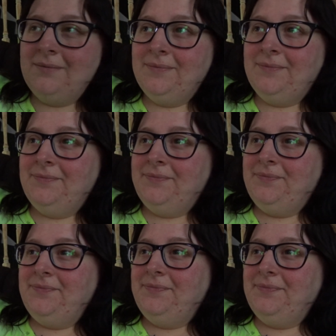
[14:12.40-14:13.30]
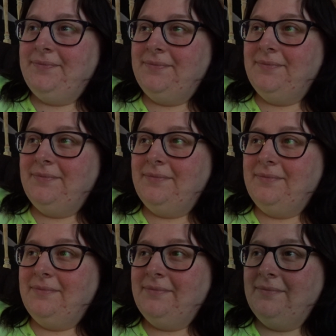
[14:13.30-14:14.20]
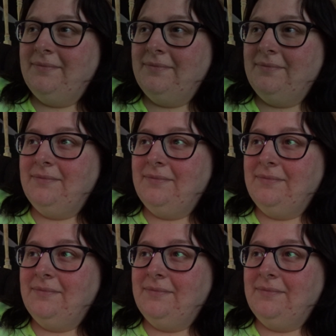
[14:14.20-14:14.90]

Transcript: [no speech]